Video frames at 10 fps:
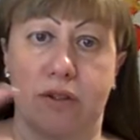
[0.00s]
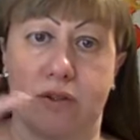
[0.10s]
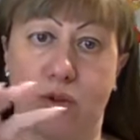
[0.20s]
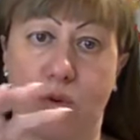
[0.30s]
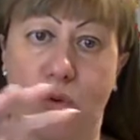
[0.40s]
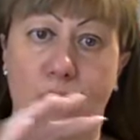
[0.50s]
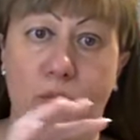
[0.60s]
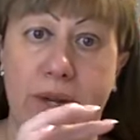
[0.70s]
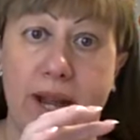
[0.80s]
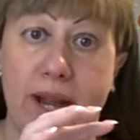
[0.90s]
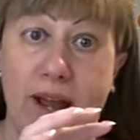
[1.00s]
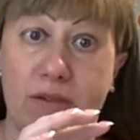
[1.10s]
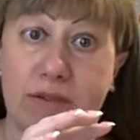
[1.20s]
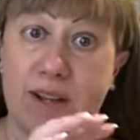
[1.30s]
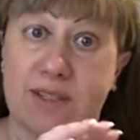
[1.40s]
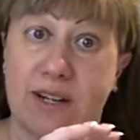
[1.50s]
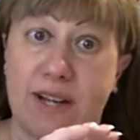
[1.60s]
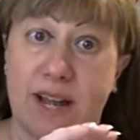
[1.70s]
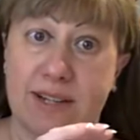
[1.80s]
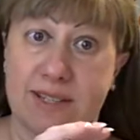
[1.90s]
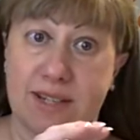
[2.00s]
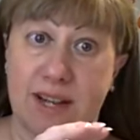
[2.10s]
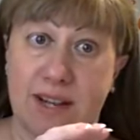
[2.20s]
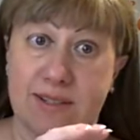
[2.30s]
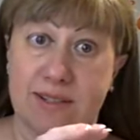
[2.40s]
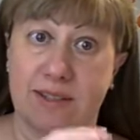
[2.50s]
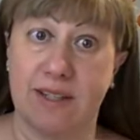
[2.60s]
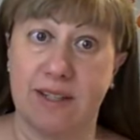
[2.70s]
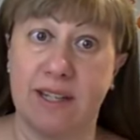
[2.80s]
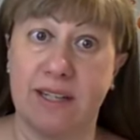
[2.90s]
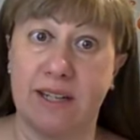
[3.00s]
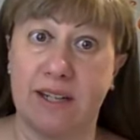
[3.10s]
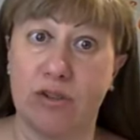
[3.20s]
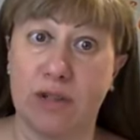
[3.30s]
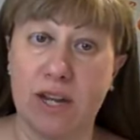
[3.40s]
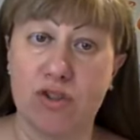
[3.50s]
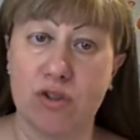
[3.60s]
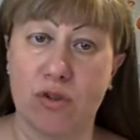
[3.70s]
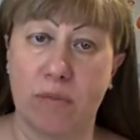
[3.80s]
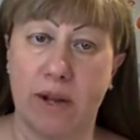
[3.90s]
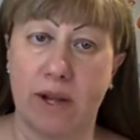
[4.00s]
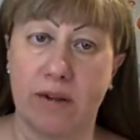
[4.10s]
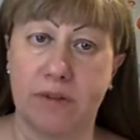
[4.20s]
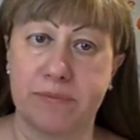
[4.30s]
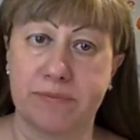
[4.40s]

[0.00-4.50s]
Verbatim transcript: So we have, as Kardec says, in an educational manner,